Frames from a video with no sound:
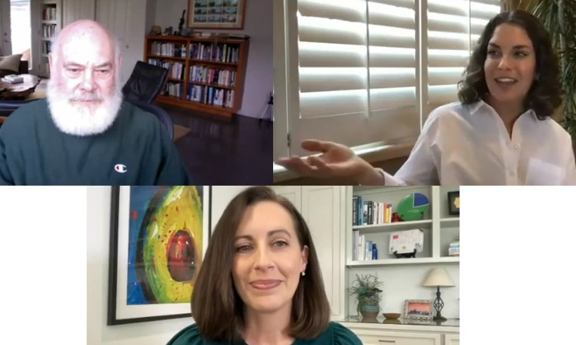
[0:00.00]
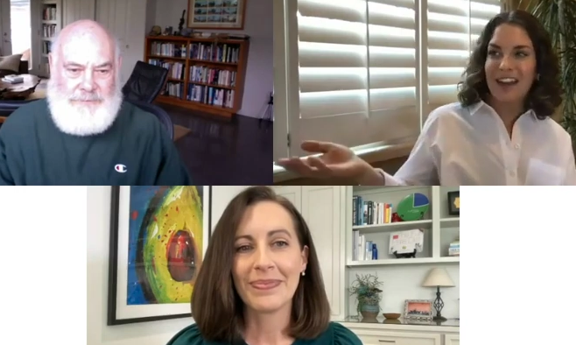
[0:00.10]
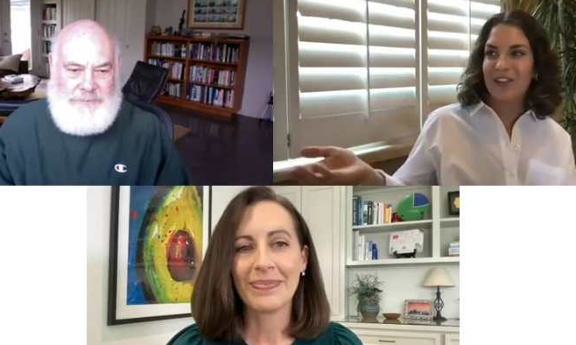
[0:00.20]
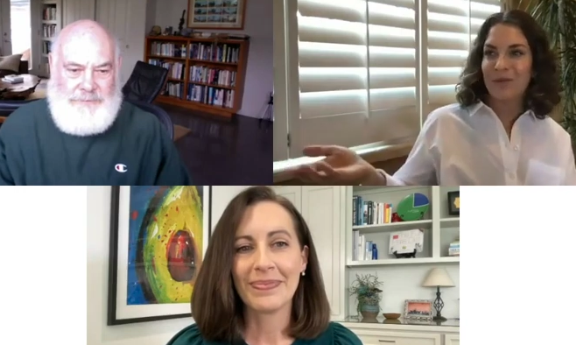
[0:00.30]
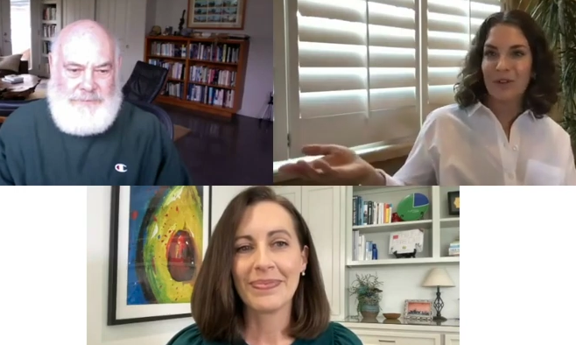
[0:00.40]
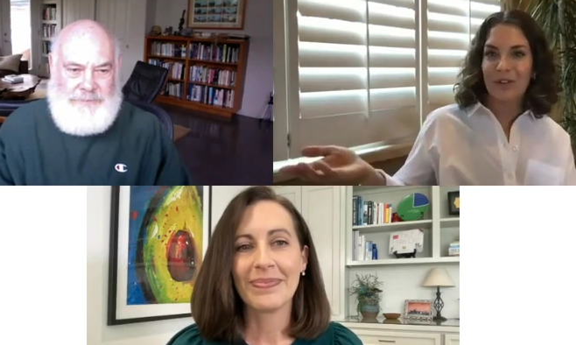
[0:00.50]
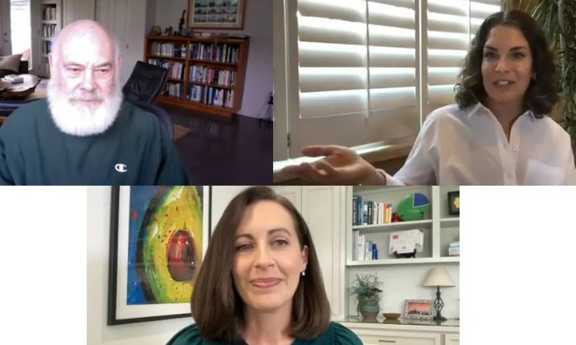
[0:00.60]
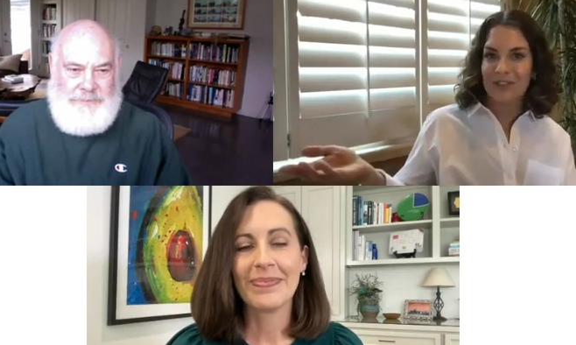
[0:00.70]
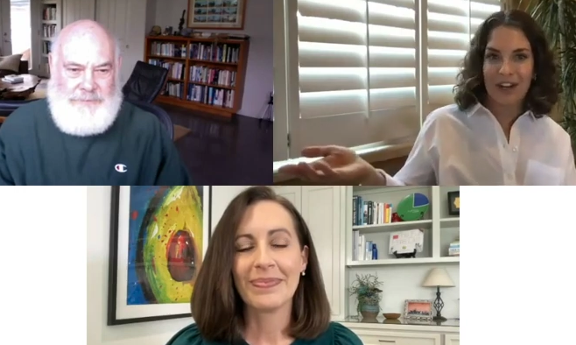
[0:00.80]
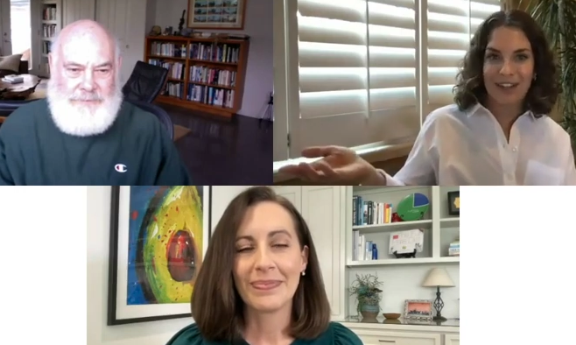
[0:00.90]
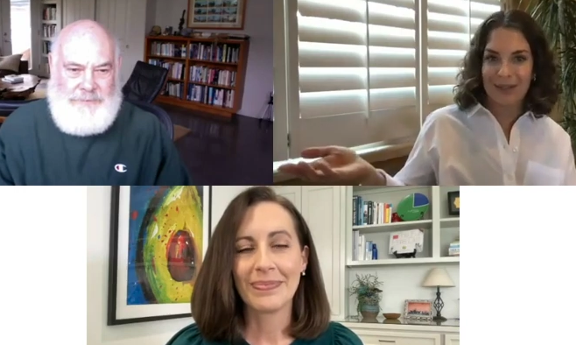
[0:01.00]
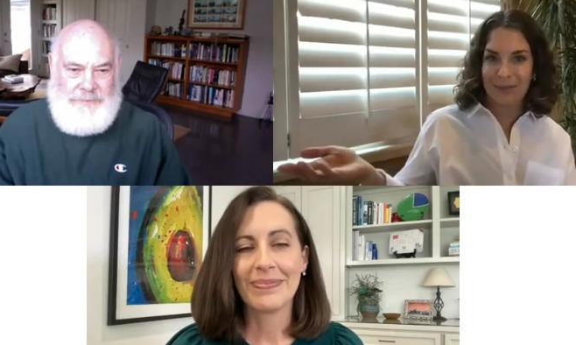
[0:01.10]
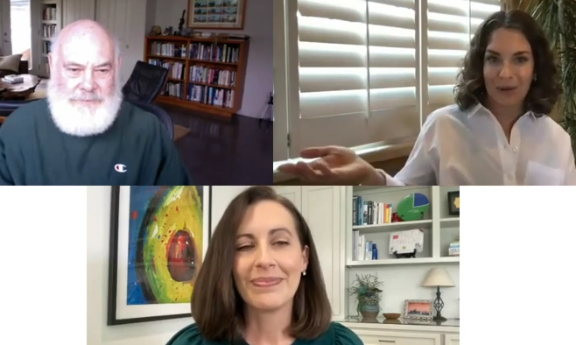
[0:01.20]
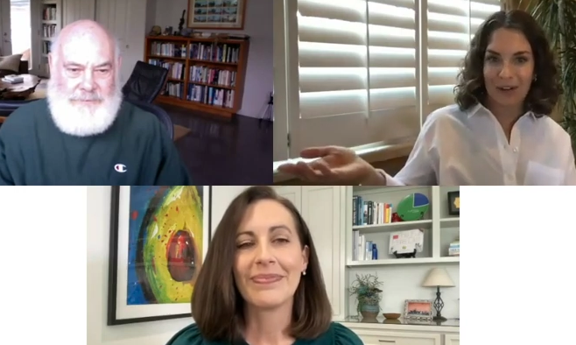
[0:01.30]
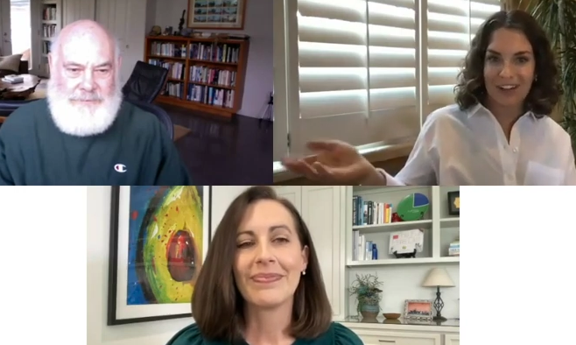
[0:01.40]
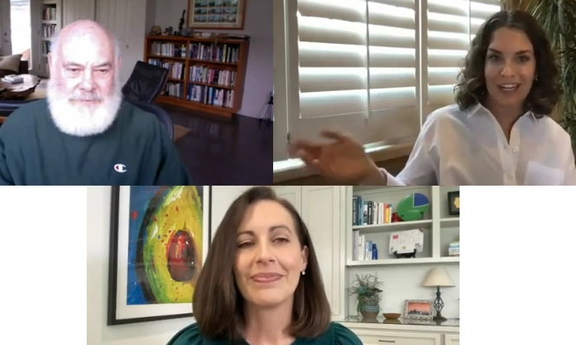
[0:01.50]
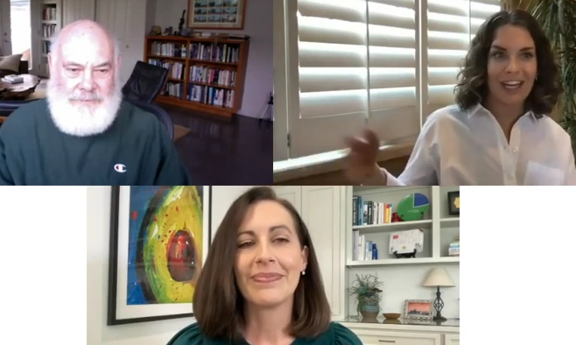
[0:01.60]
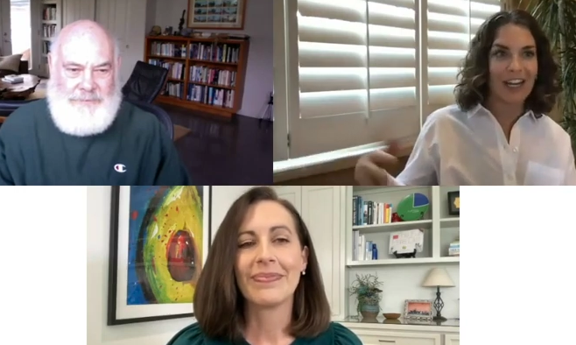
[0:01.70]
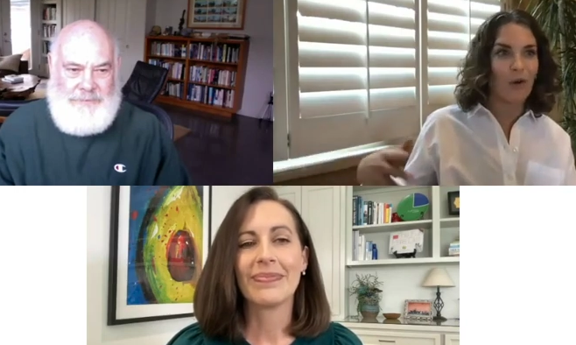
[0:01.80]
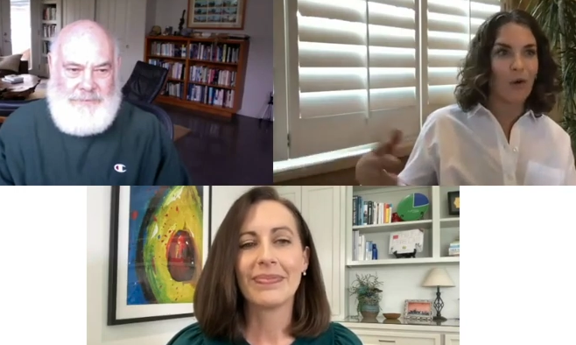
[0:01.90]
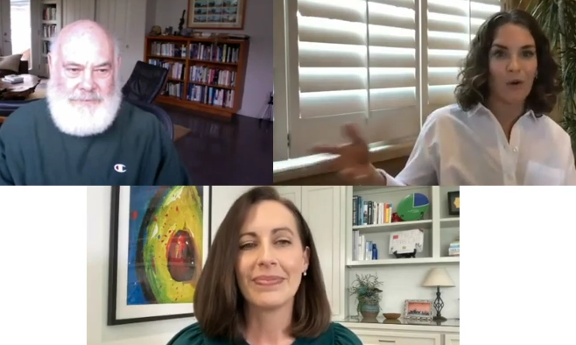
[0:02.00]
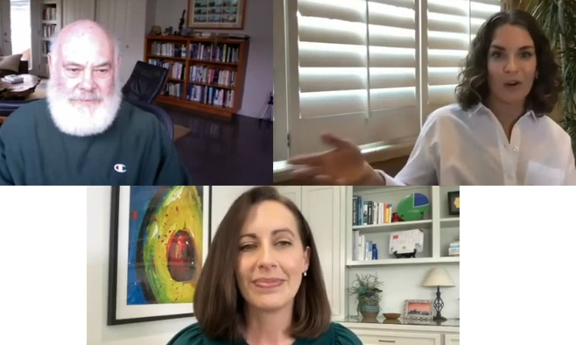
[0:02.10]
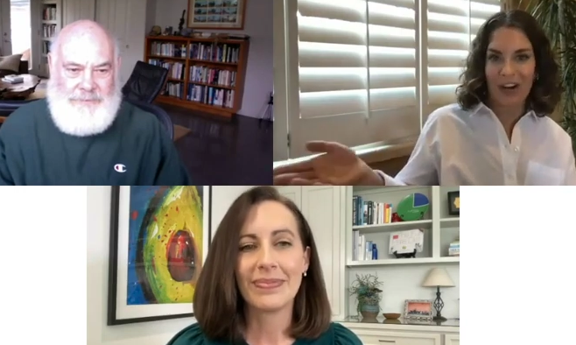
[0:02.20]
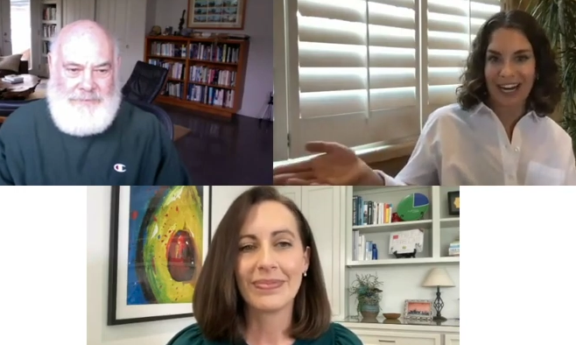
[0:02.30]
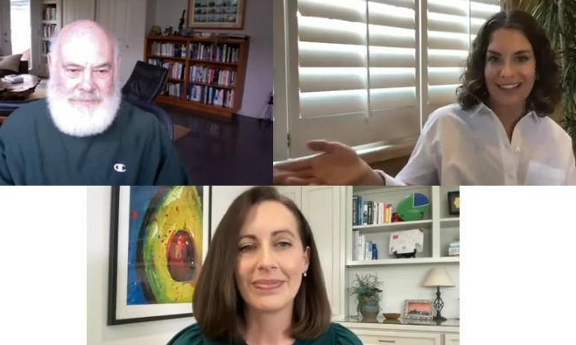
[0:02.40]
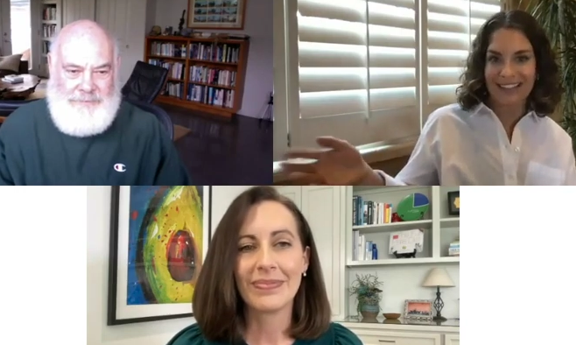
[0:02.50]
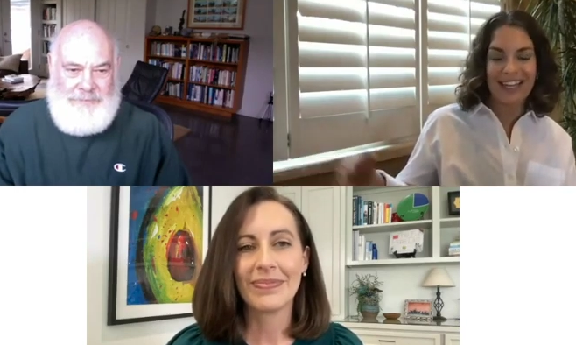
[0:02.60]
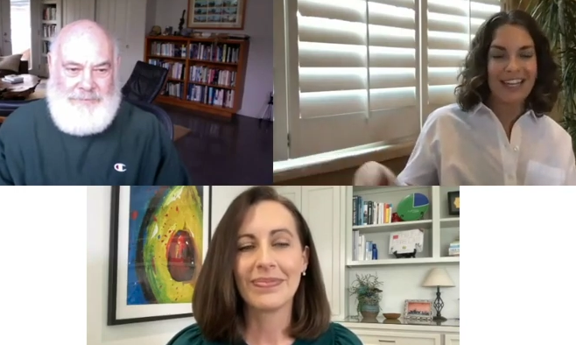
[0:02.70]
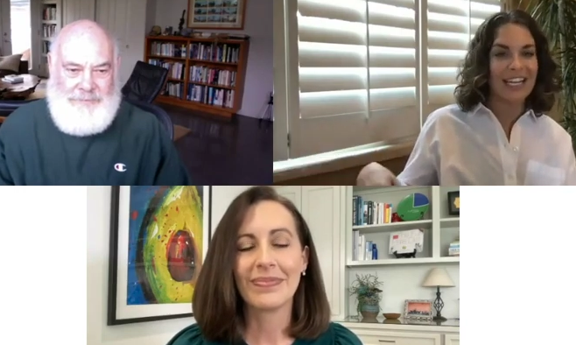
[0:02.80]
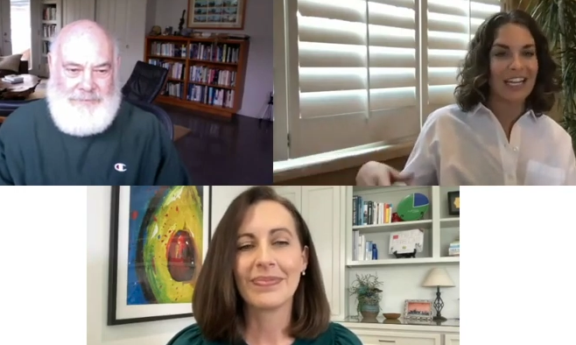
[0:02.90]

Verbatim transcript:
Speaker 1: But then at the root, it's very simple. Eat whole grains,